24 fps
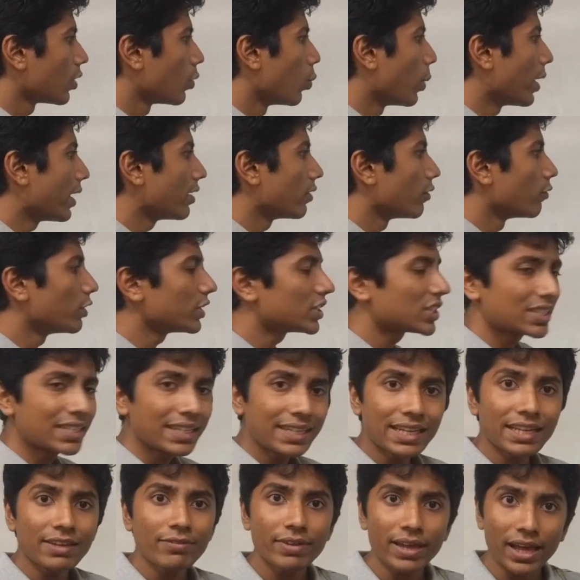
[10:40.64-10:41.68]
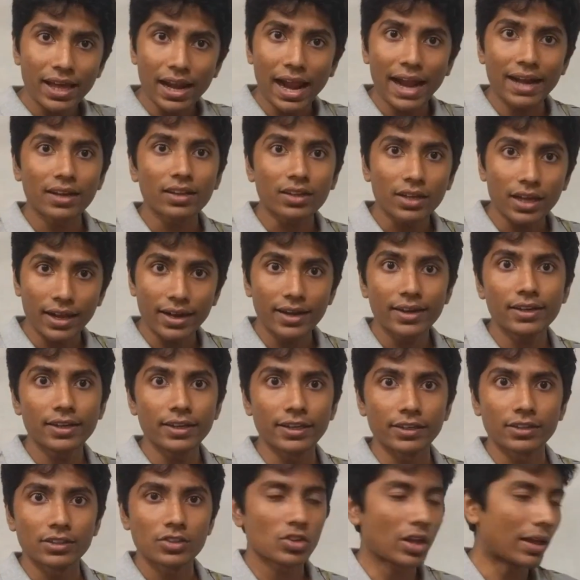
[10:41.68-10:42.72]
Well, which city we are at
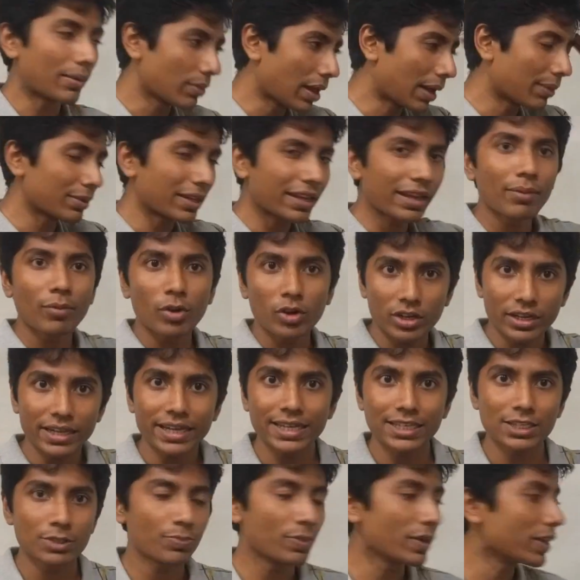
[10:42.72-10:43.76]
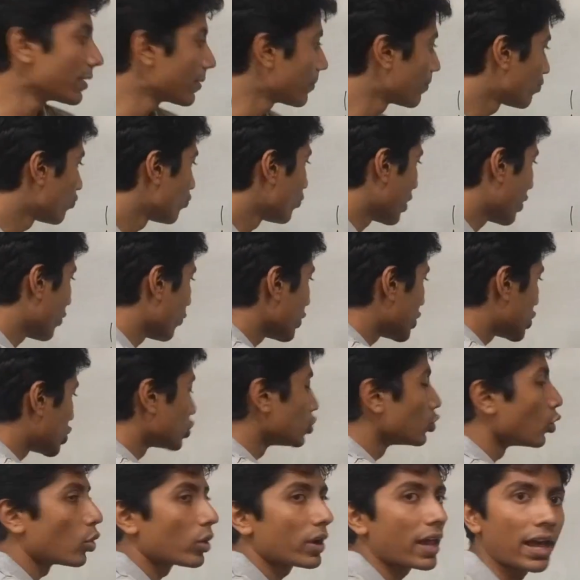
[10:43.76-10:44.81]
currently? So I'm thinking about TSP, but which
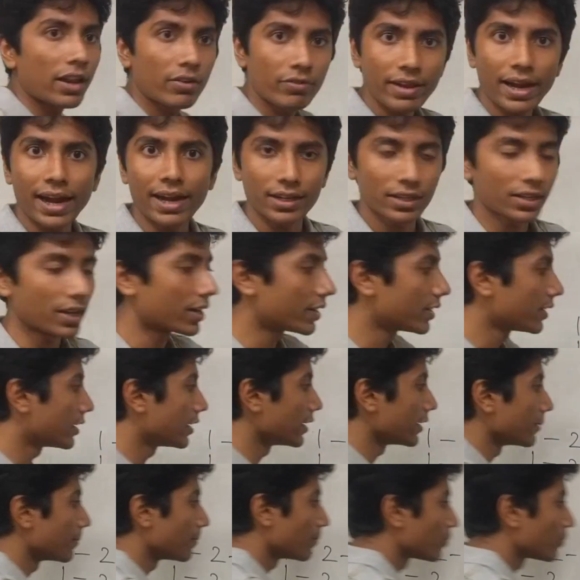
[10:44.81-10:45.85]
node are we at currently?